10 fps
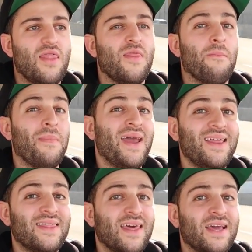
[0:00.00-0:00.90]
The
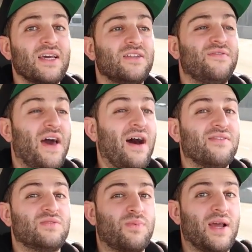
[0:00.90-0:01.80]
main thing is
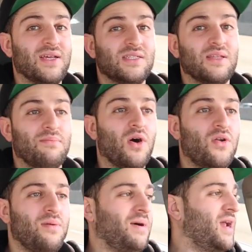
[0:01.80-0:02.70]
valve springs. The
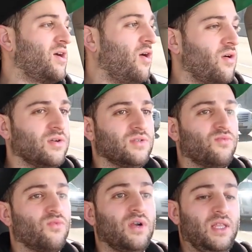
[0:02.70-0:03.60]
motor in my car is
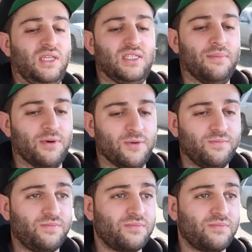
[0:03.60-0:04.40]
really simple.